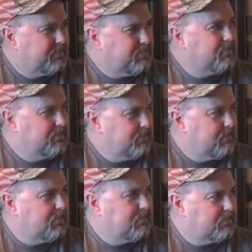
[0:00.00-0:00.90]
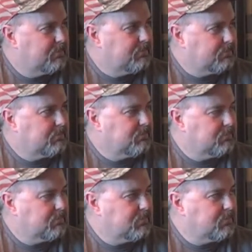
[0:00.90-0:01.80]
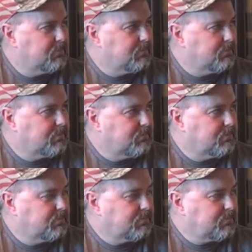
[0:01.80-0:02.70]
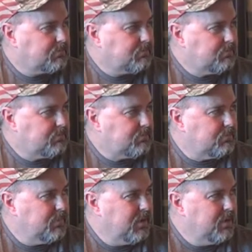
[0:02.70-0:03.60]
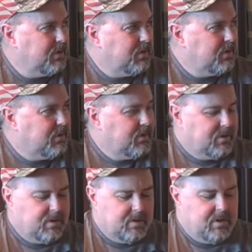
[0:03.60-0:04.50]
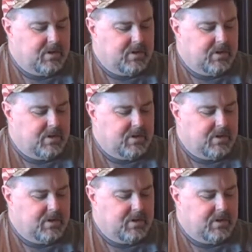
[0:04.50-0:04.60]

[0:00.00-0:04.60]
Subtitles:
(silent)